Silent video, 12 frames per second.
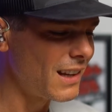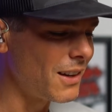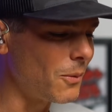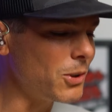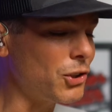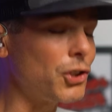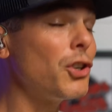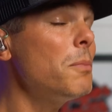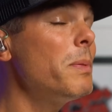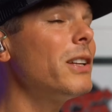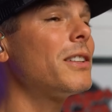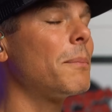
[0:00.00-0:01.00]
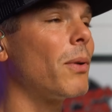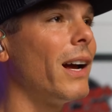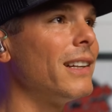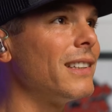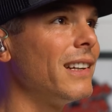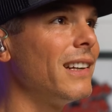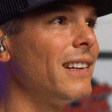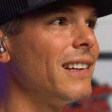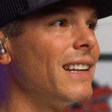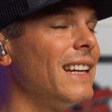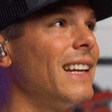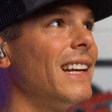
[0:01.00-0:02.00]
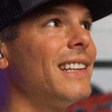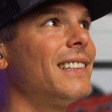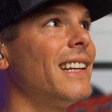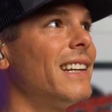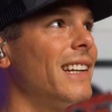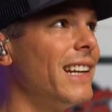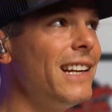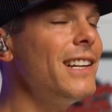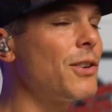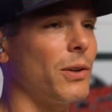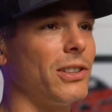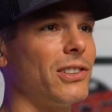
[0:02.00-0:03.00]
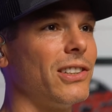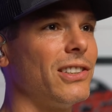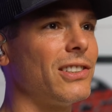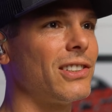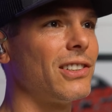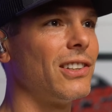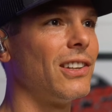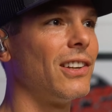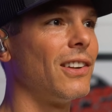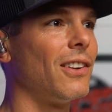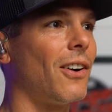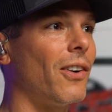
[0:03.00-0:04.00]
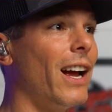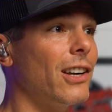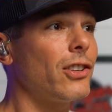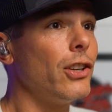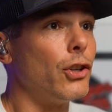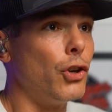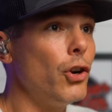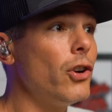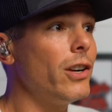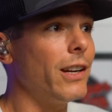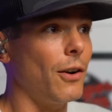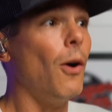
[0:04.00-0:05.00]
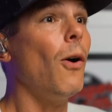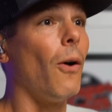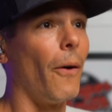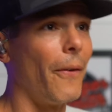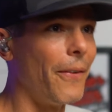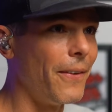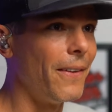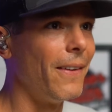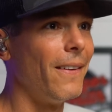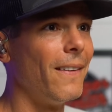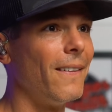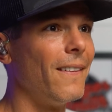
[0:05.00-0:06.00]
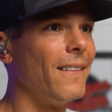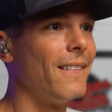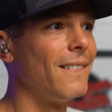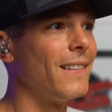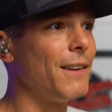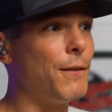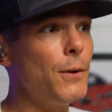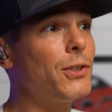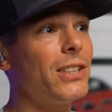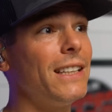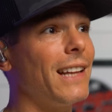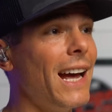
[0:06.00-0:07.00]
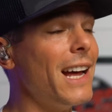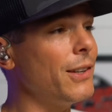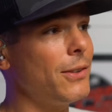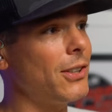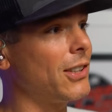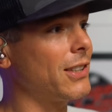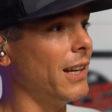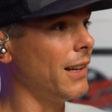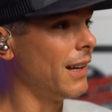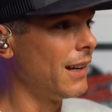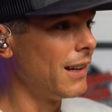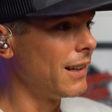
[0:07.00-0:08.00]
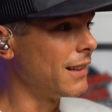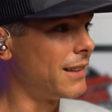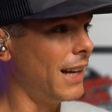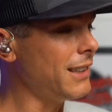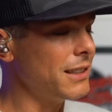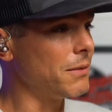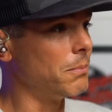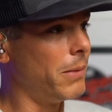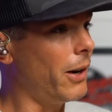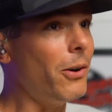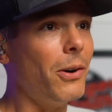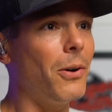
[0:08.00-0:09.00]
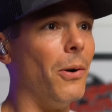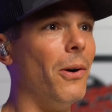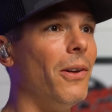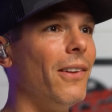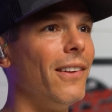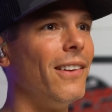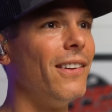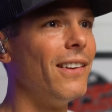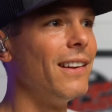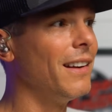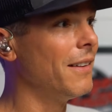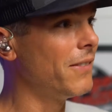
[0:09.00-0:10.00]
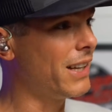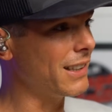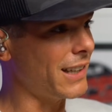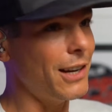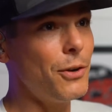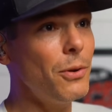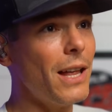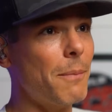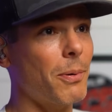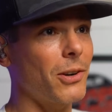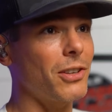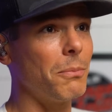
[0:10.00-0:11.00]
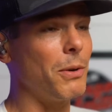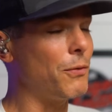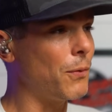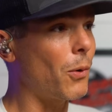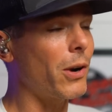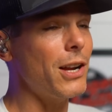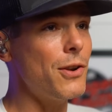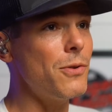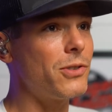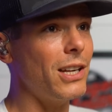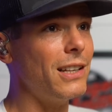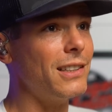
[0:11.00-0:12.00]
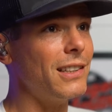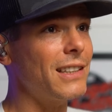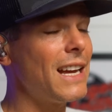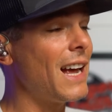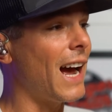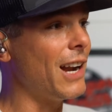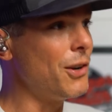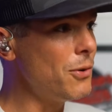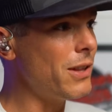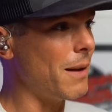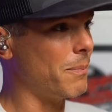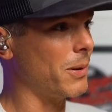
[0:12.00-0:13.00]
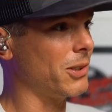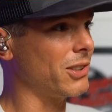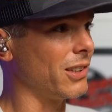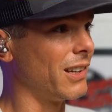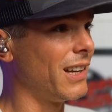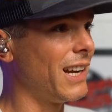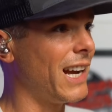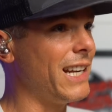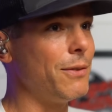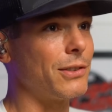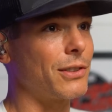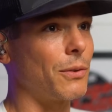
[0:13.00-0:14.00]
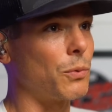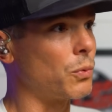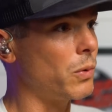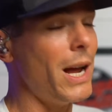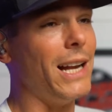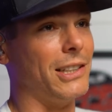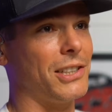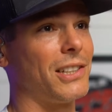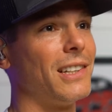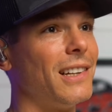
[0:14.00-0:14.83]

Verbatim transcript: What should be surprising is that any Christians are actually good at all. If you see that, you should say, that's a miracle. Because I knew that person before he knew Jesus. I knew that person, and he was a wretch.